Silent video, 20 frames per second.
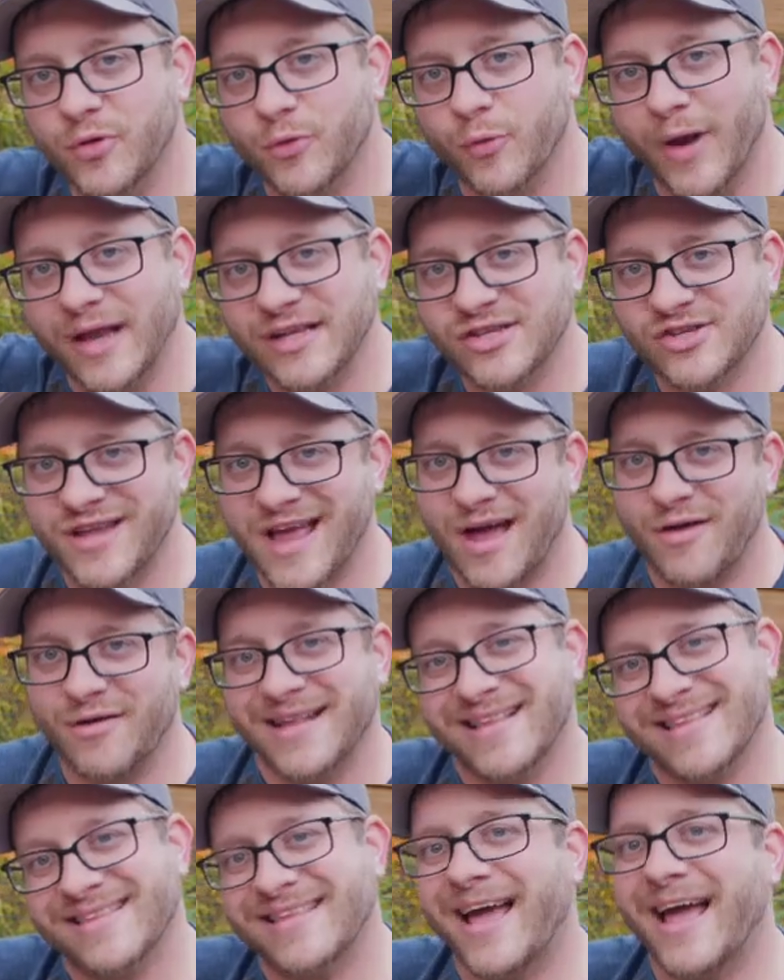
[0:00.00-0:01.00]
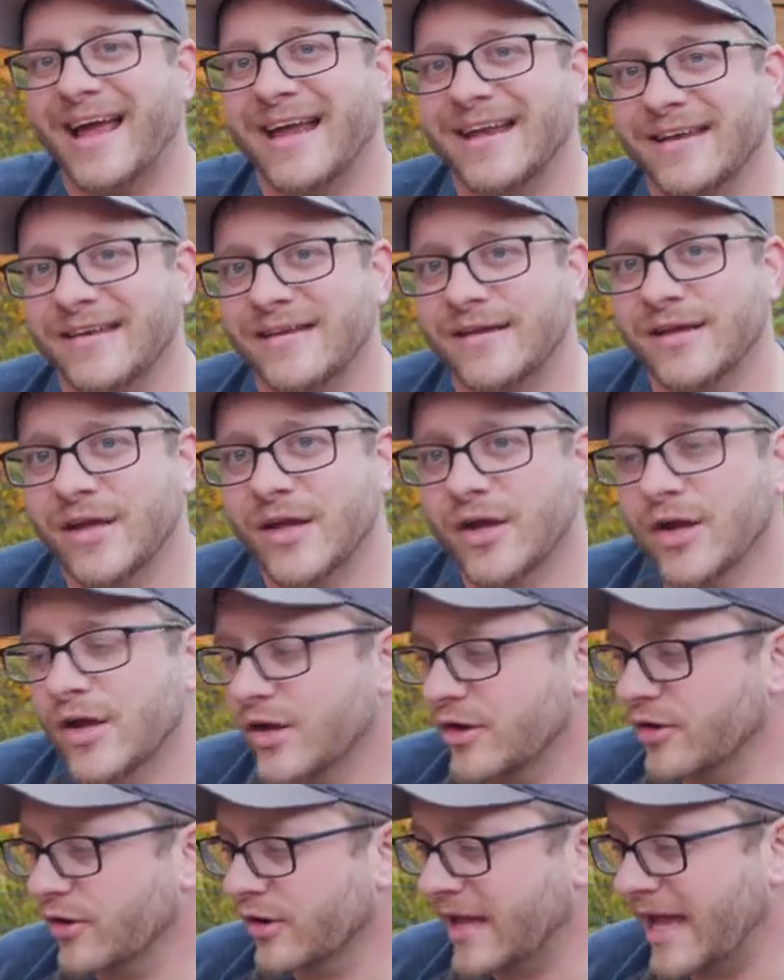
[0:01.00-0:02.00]
you wrench down and tighten
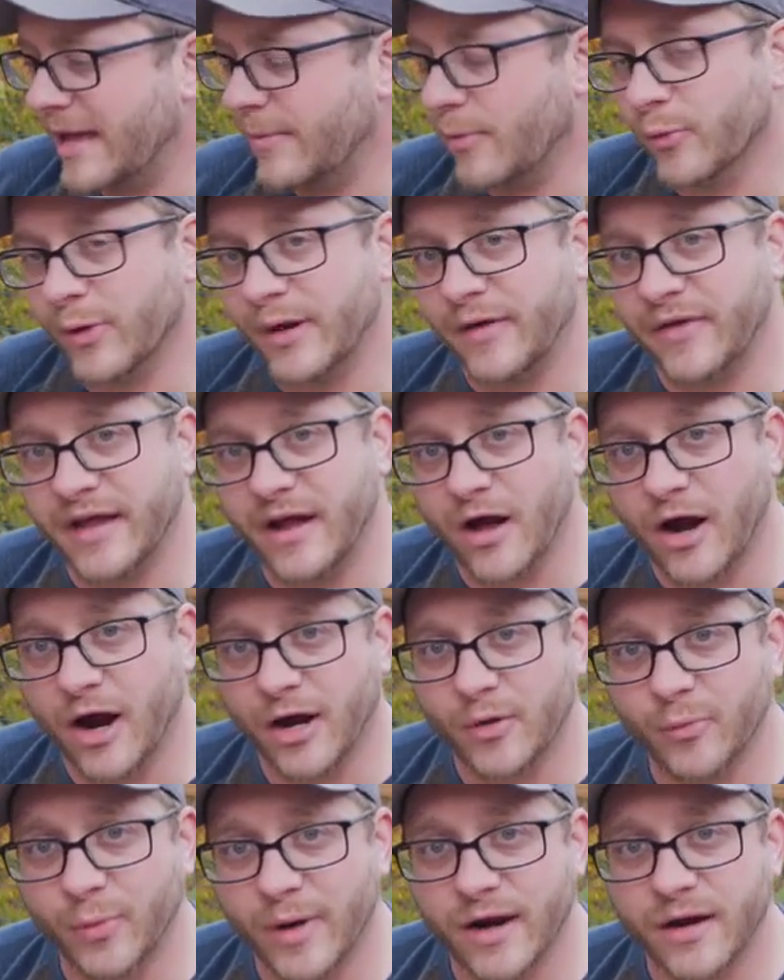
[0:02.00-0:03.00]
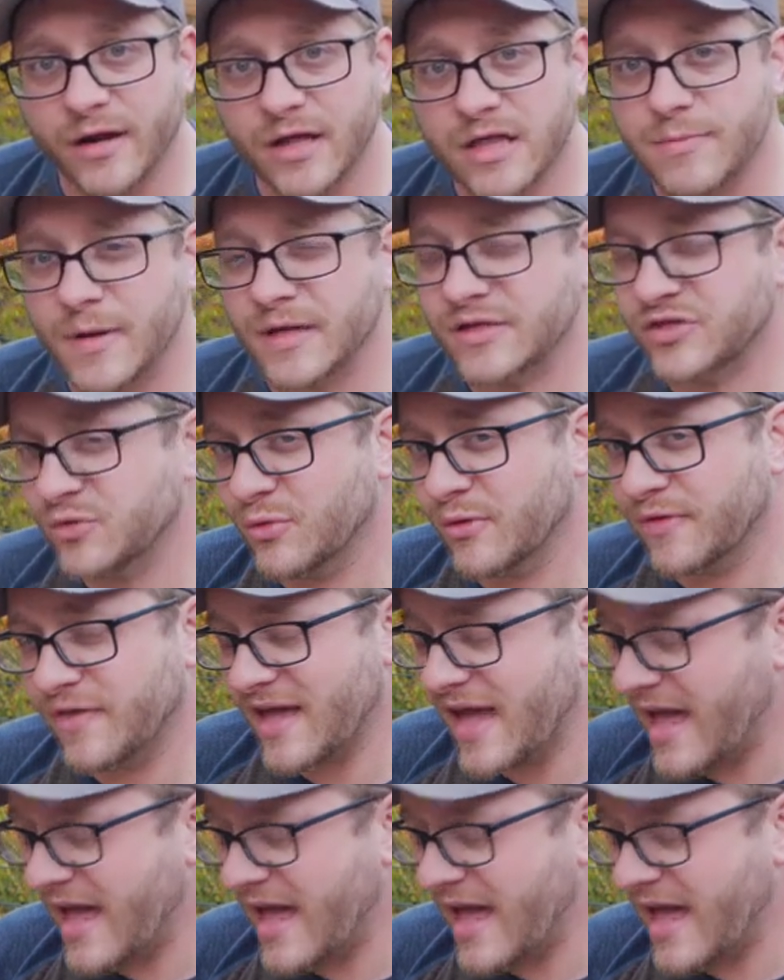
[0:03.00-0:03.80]
your cable railing hardware, especially with the